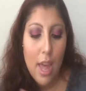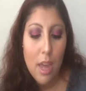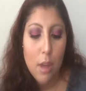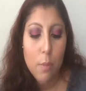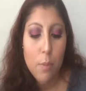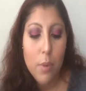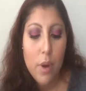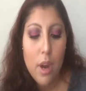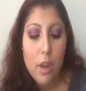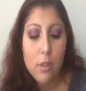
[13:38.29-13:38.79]

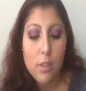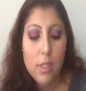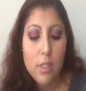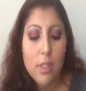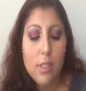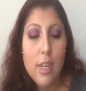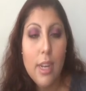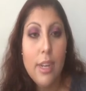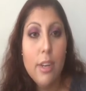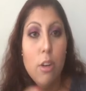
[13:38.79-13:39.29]
eyebrow
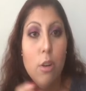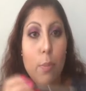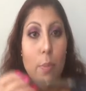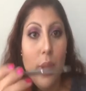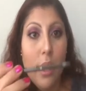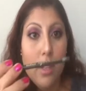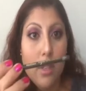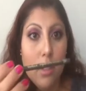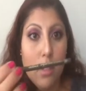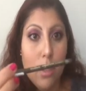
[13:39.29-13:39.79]
designer
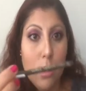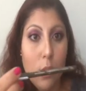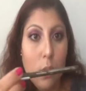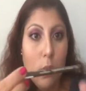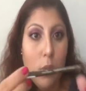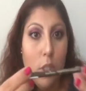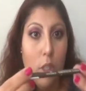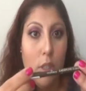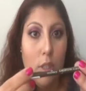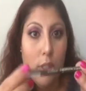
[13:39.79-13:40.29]

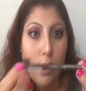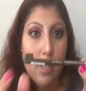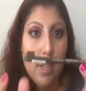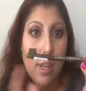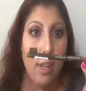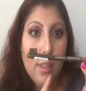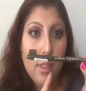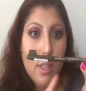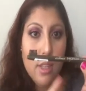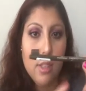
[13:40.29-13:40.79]
pencil, which
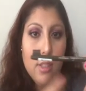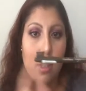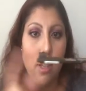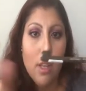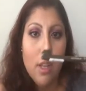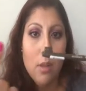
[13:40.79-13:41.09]
looks like this.